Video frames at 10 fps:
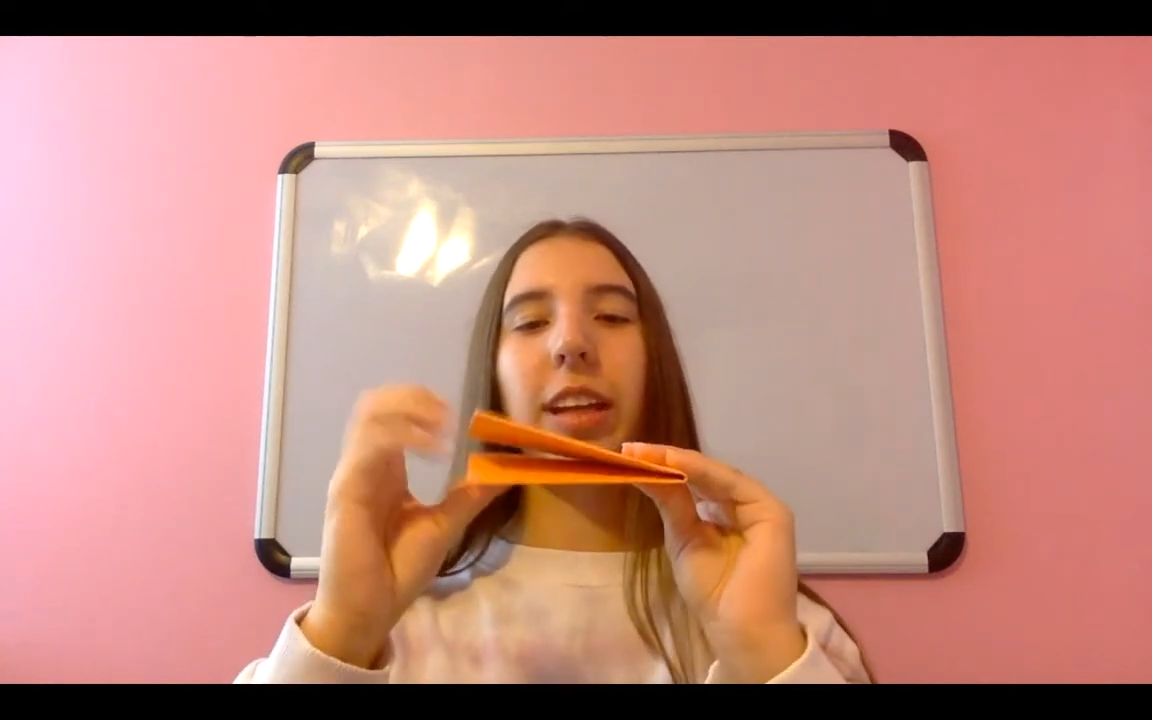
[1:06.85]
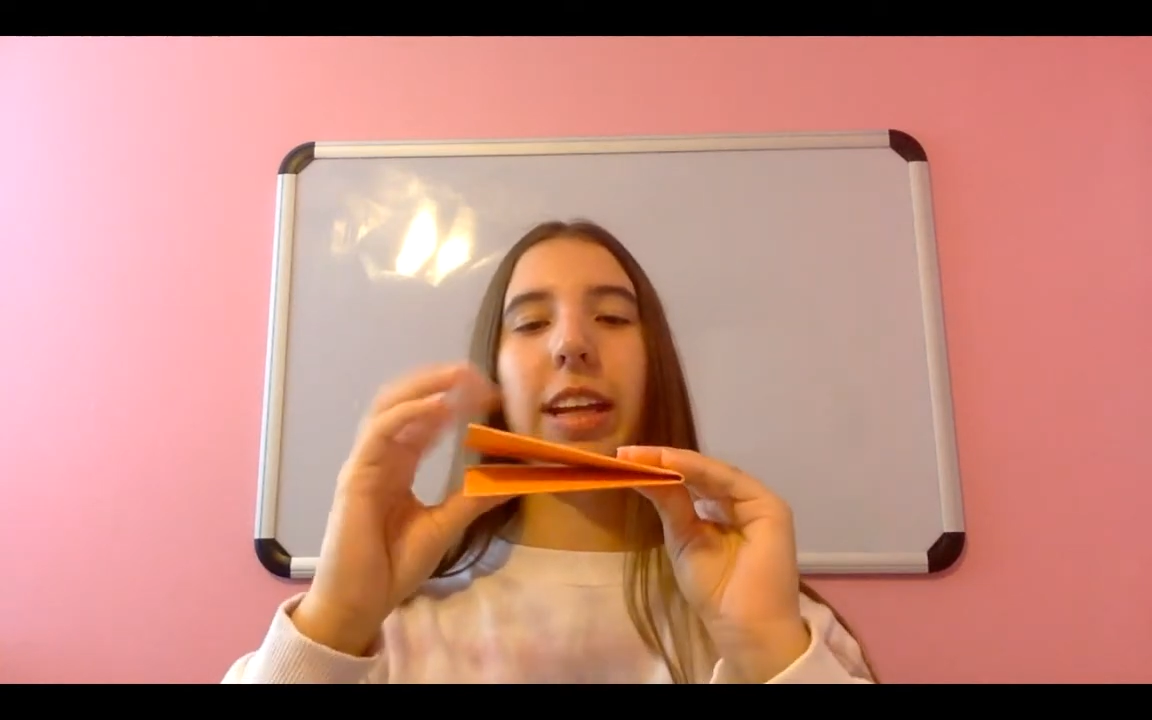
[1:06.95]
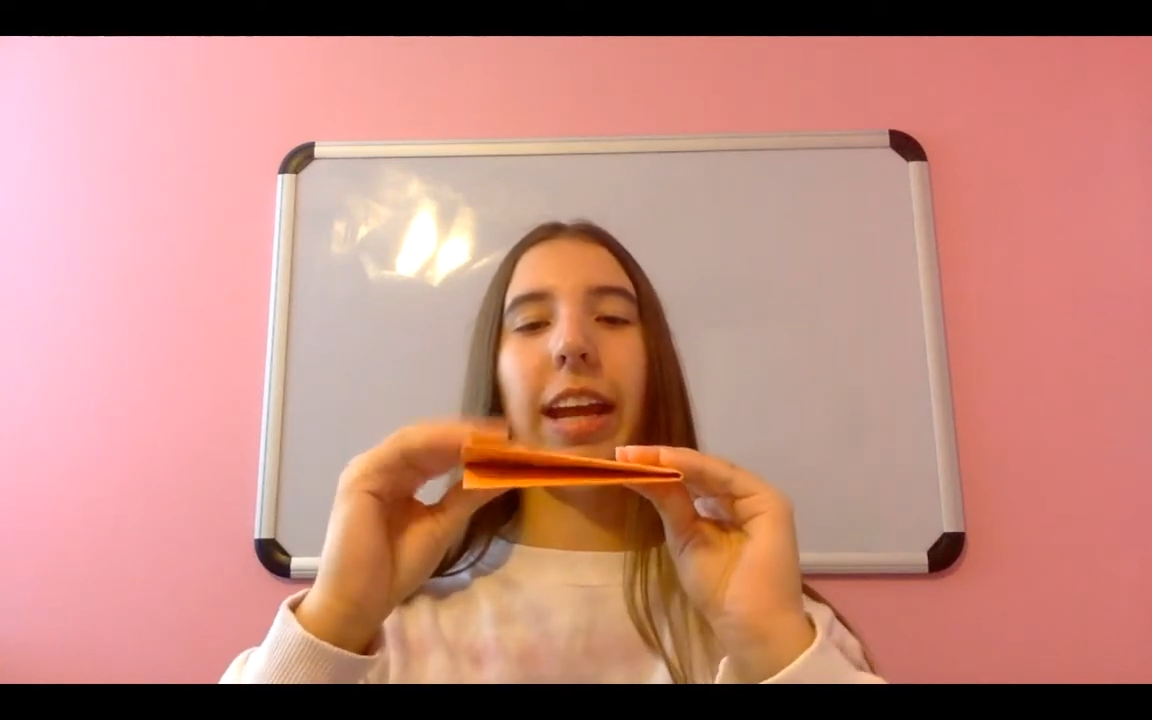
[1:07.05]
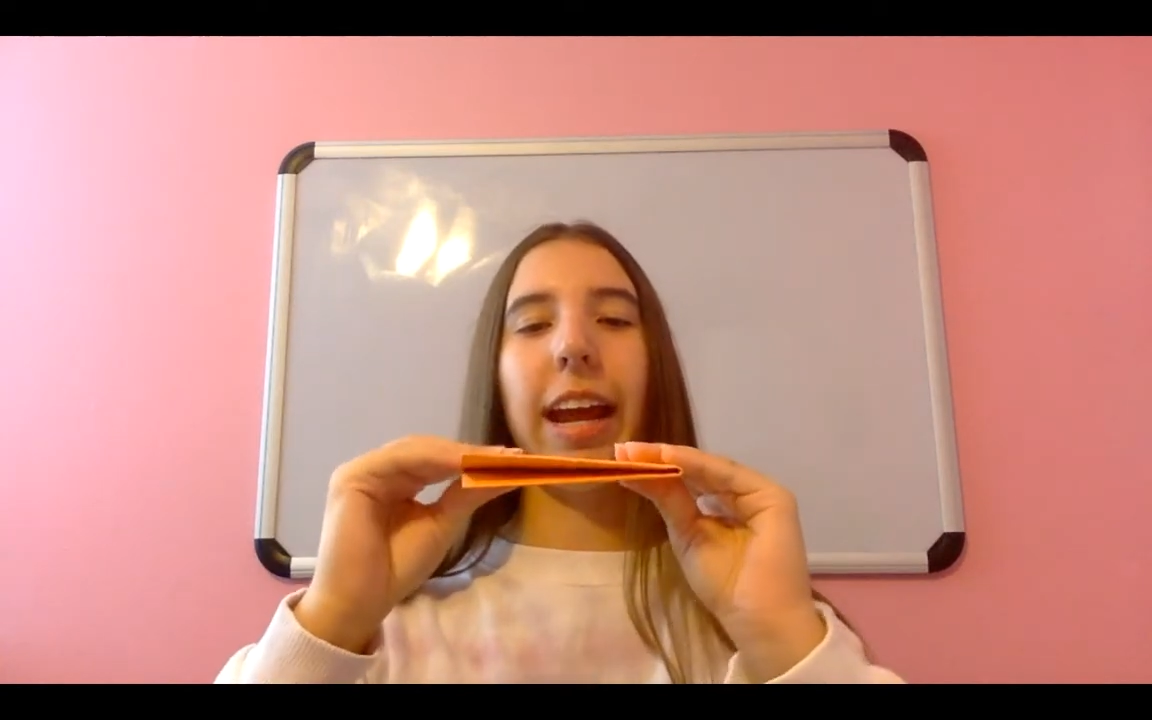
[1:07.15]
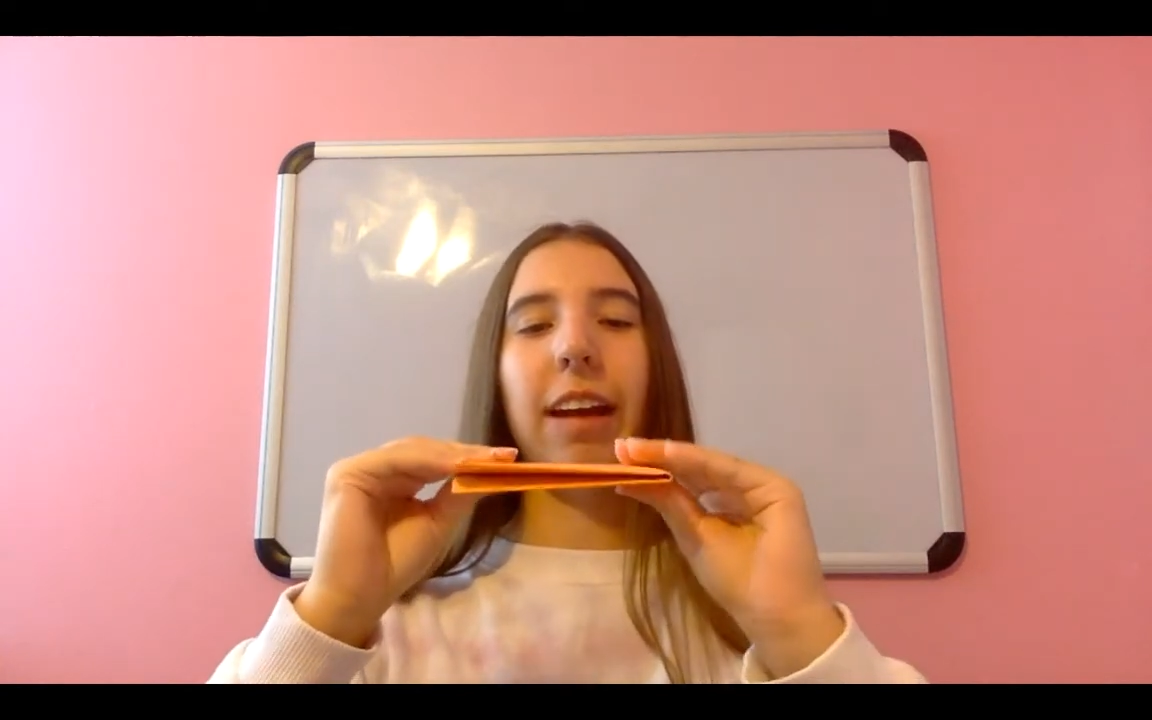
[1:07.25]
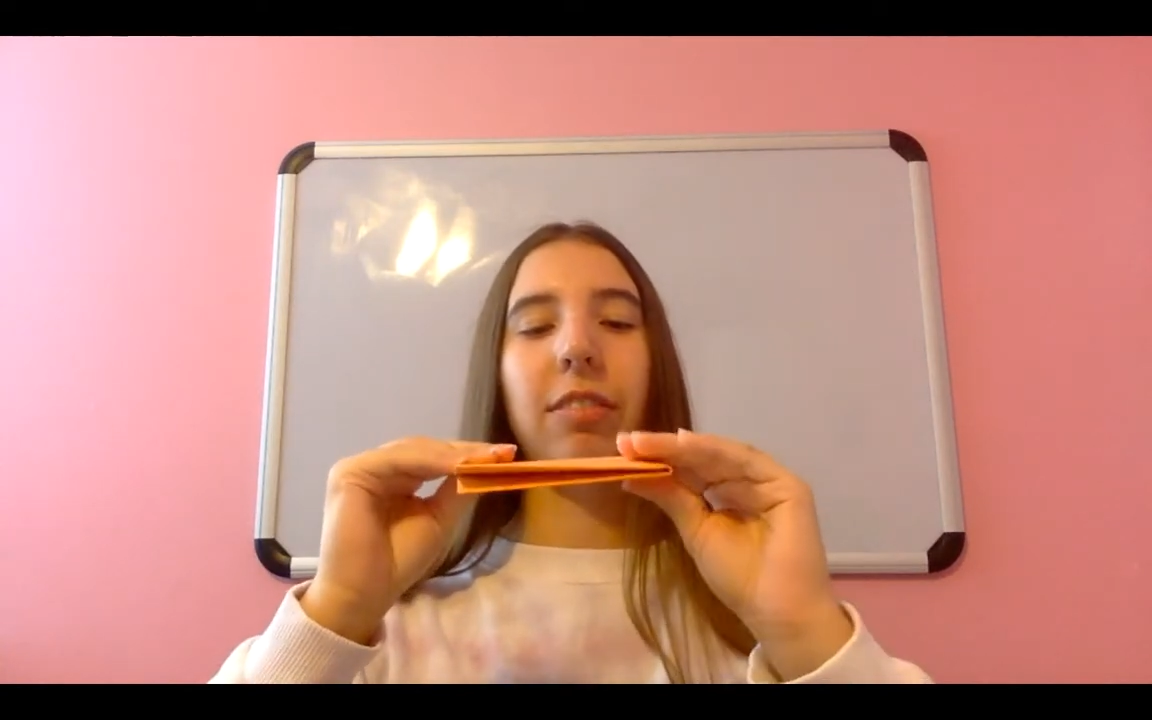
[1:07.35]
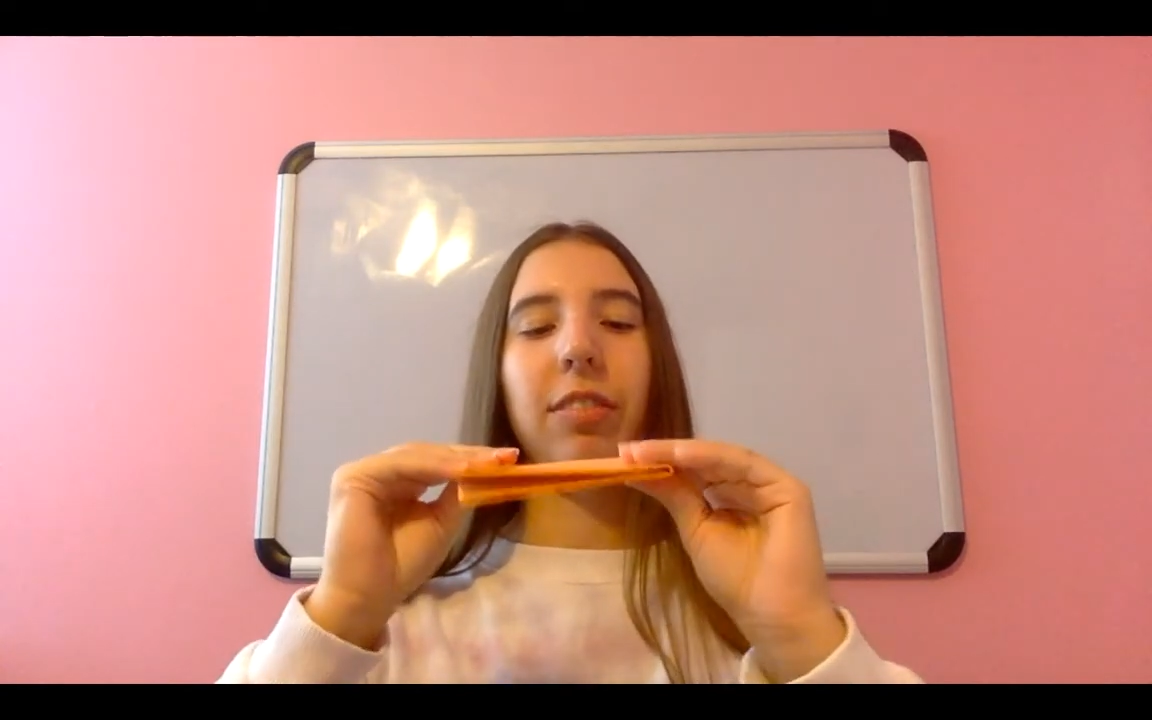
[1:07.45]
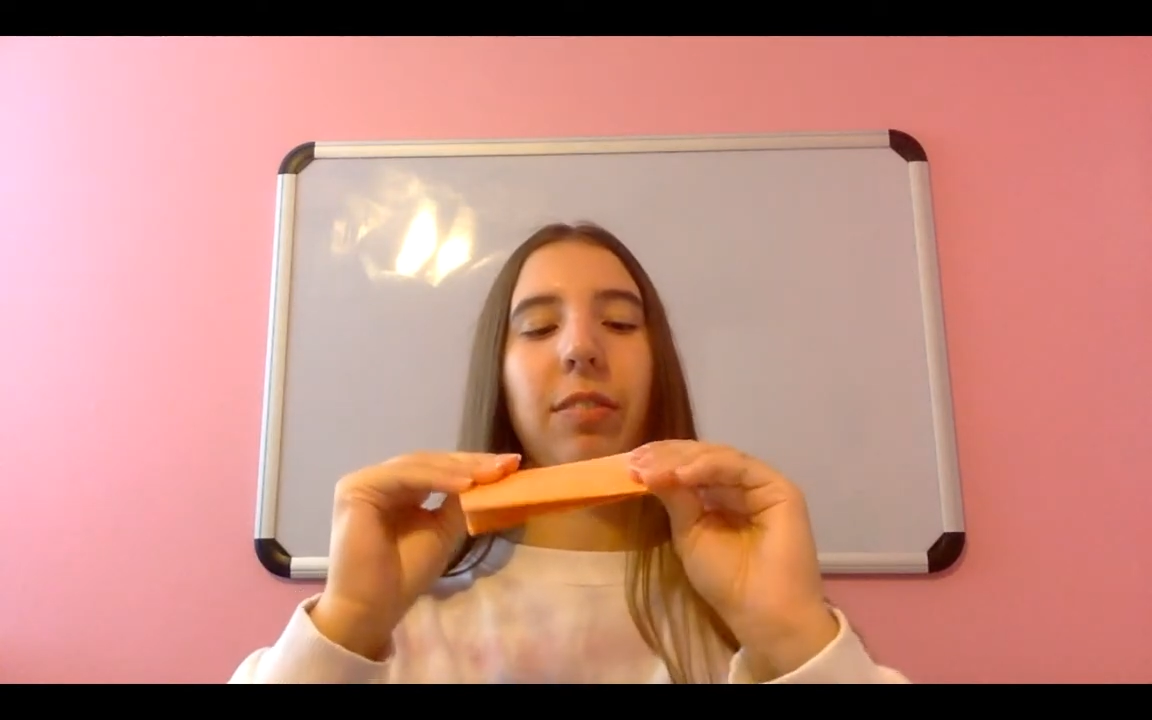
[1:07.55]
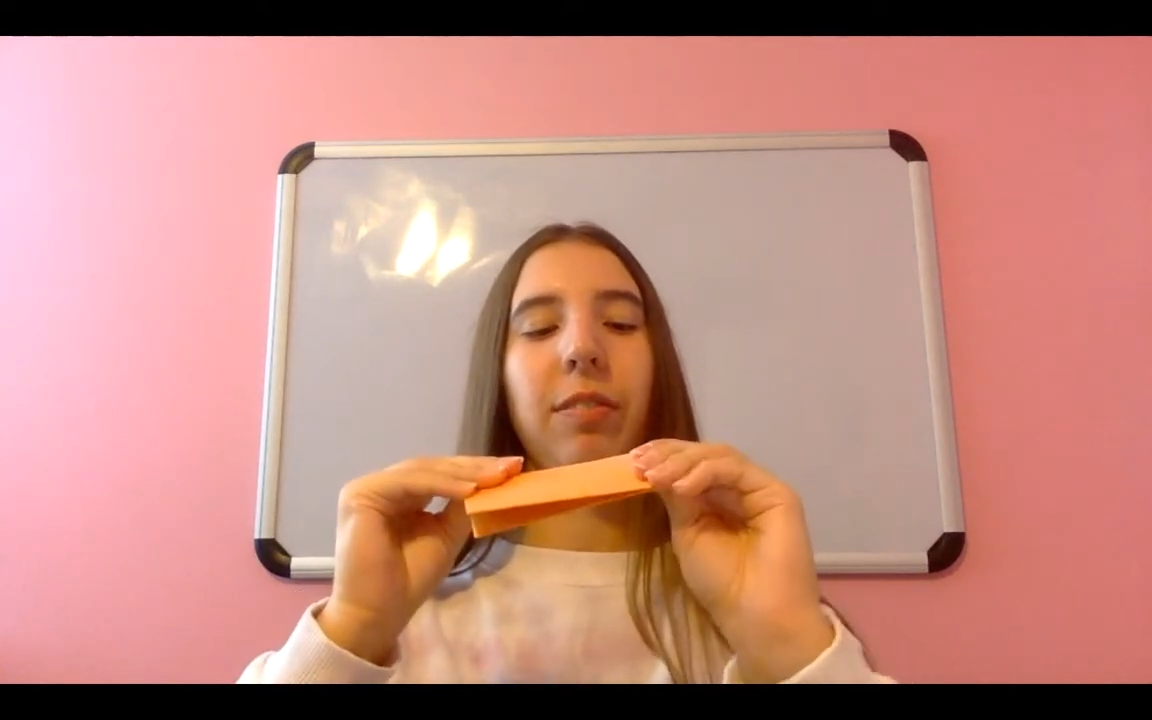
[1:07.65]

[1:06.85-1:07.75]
in half.